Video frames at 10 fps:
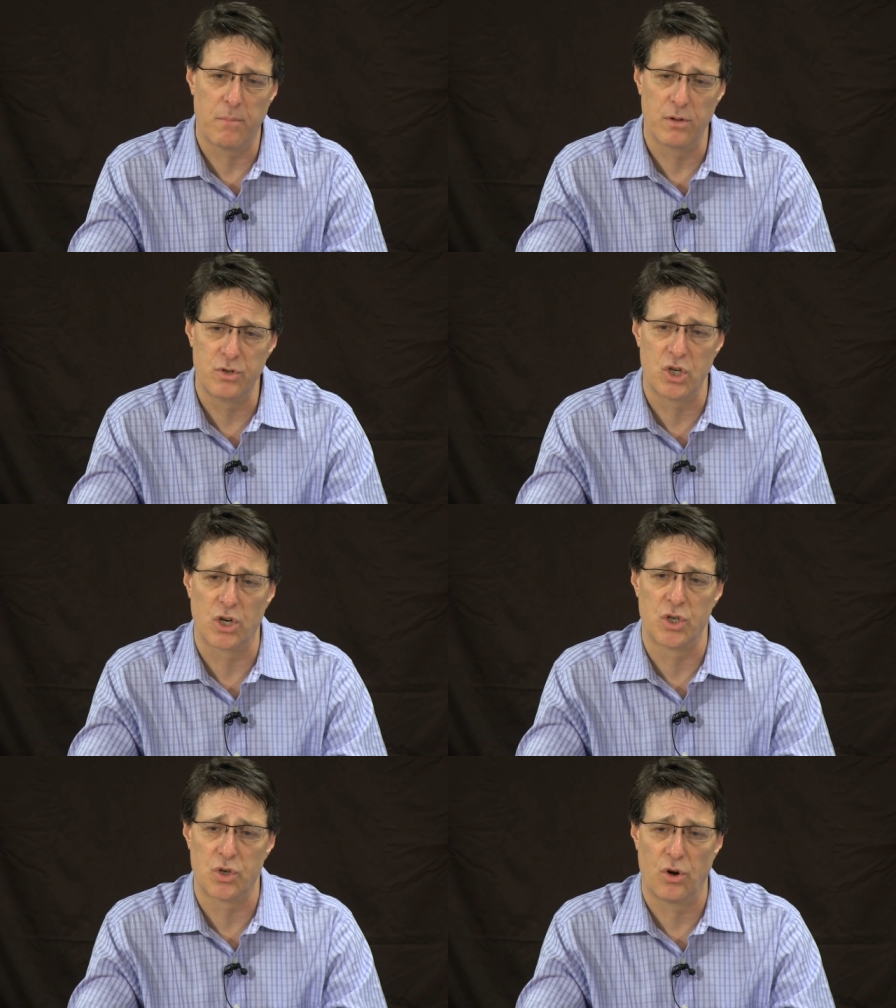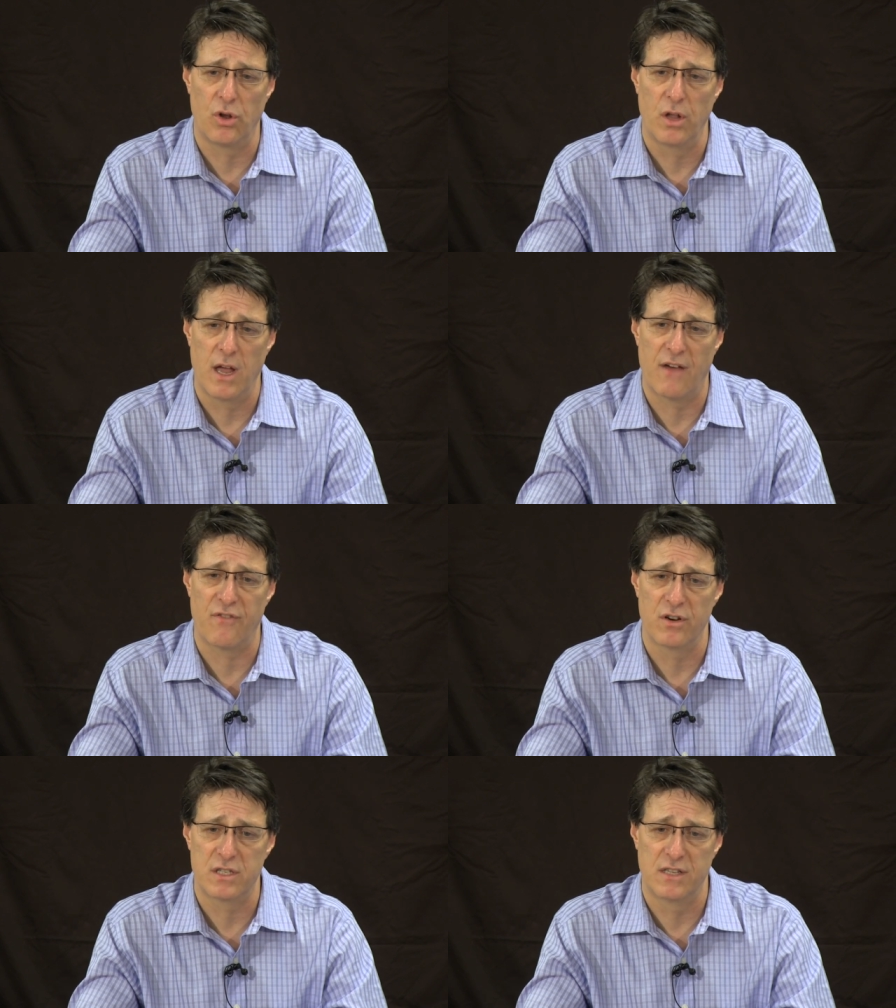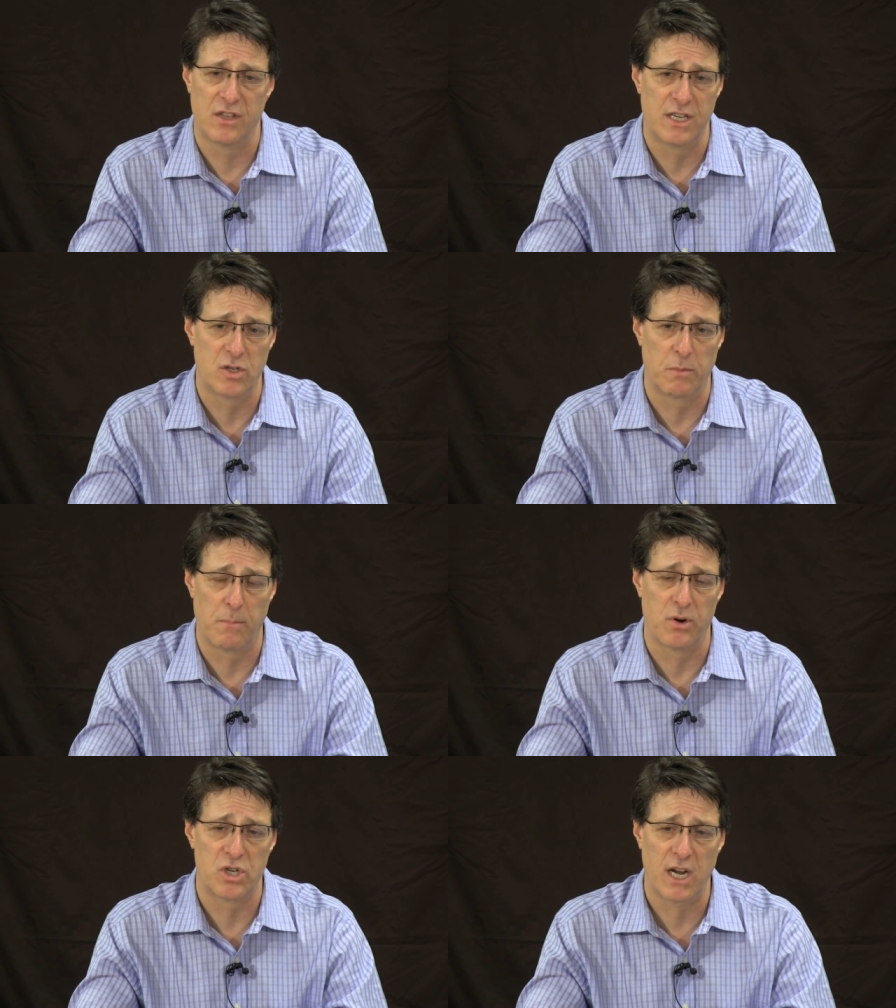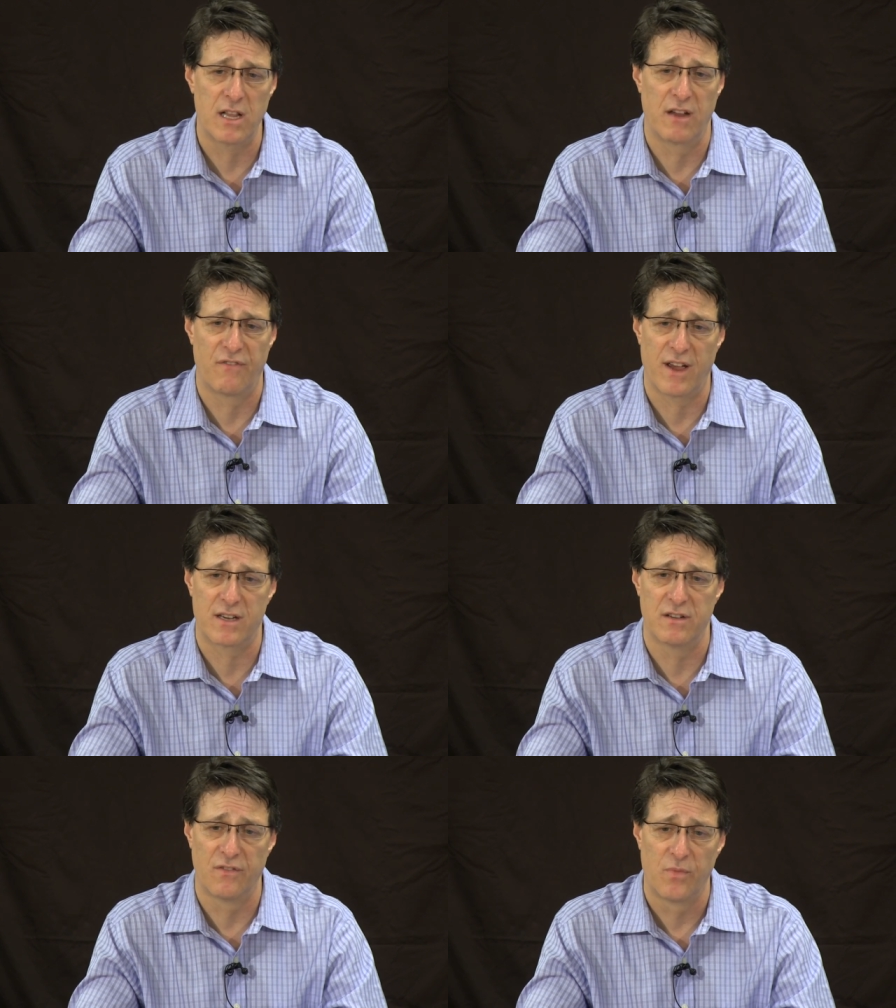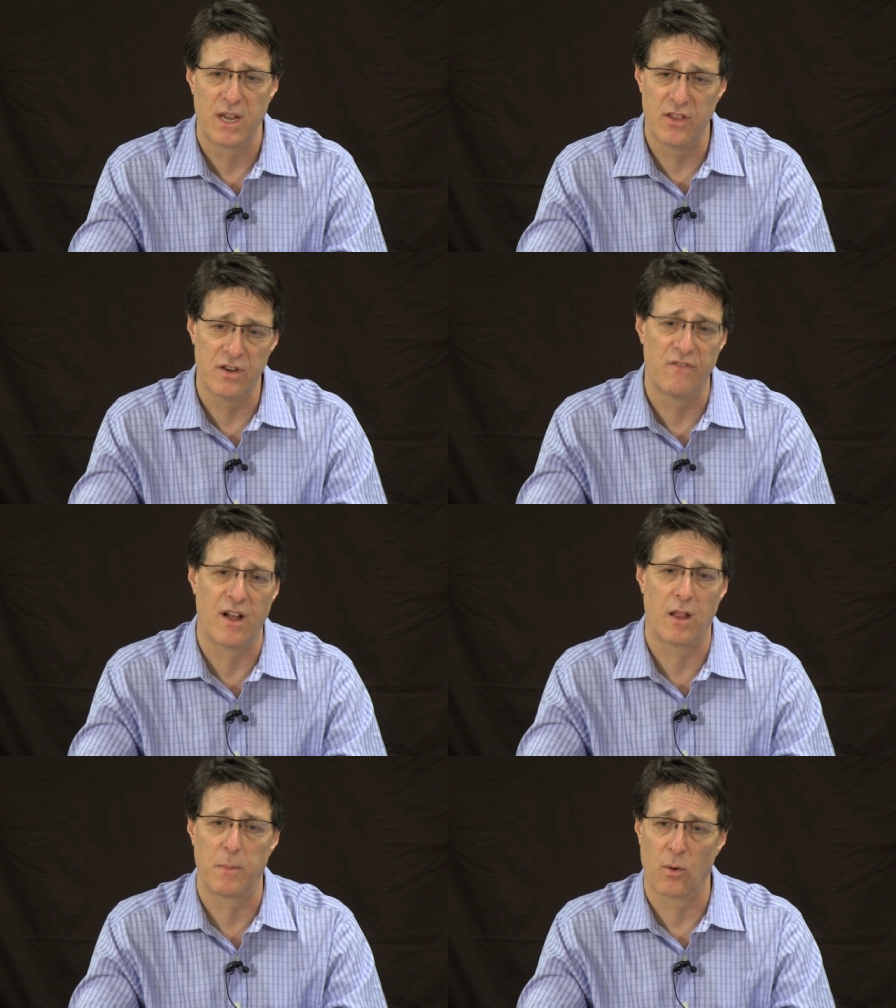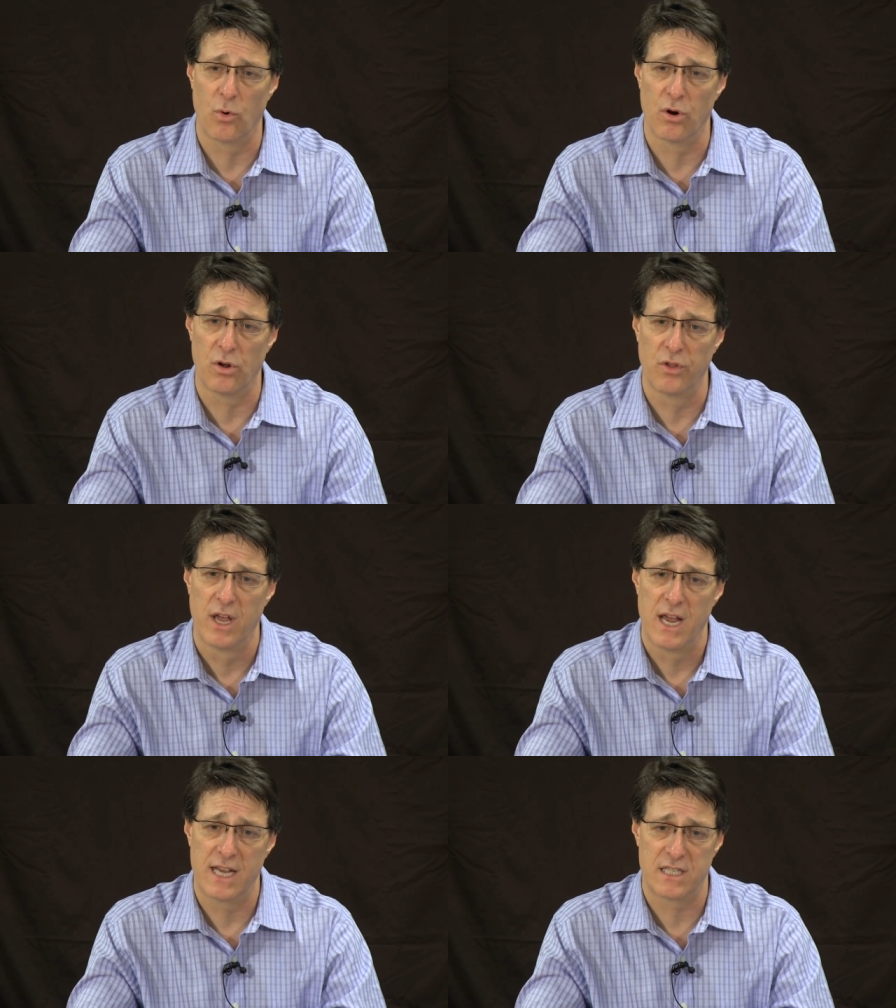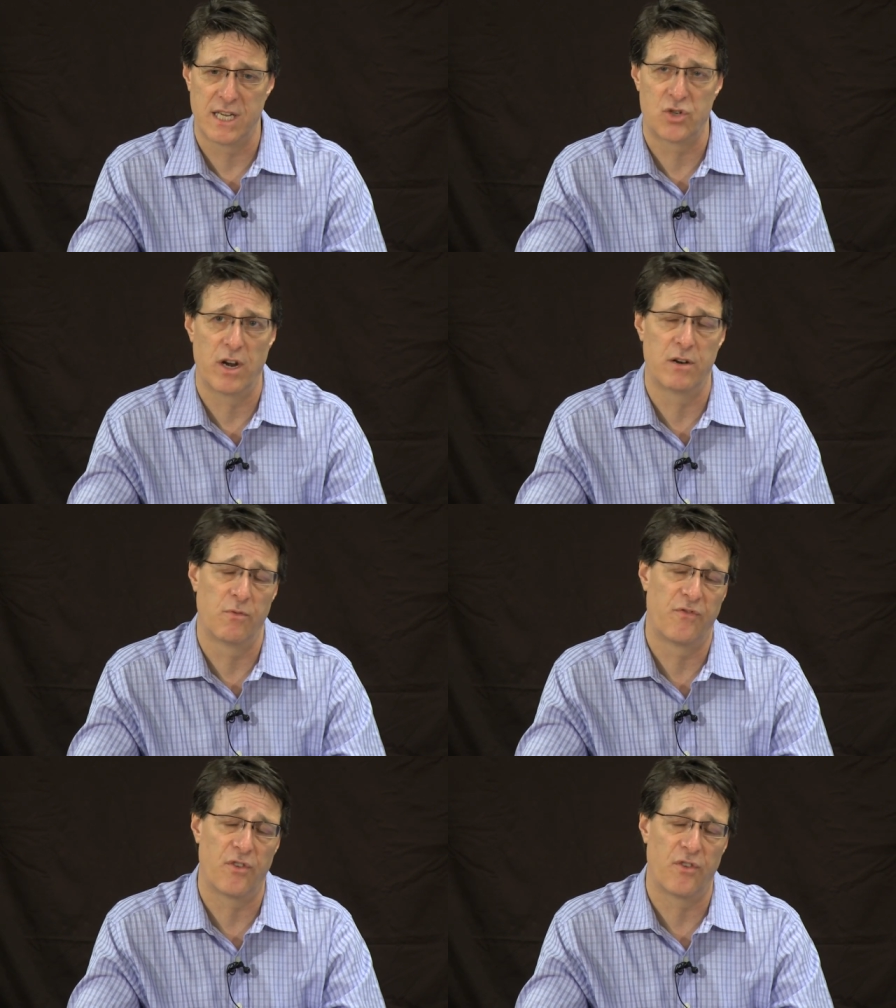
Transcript: pollution control efforts and that these will be particularly effective in the developing world as they try to